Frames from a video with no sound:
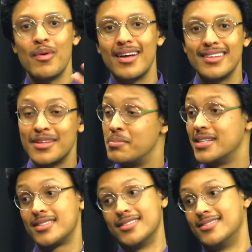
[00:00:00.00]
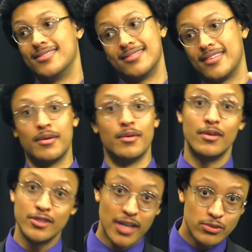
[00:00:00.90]
What is the biscuit?
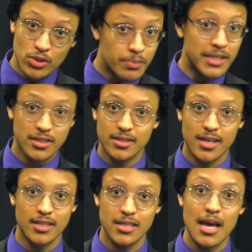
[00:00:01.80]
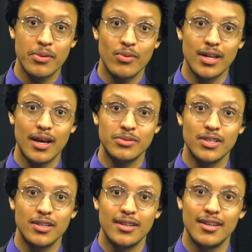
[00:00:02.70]
James, do the biscuits kind of slap with Red Lobster?